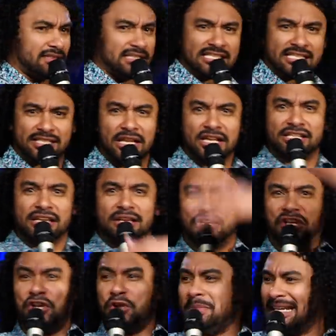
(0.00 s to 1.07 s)
Just
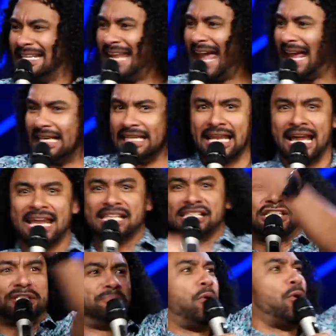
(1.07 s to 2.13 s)
human
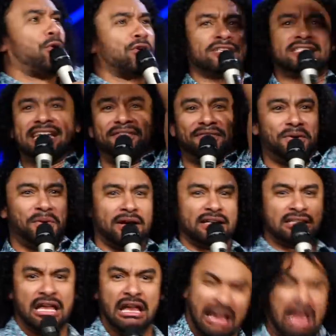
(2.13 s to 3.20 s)
dandelion spores
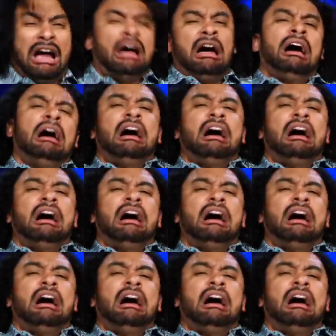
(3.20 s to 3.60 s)
everywhere. Oh!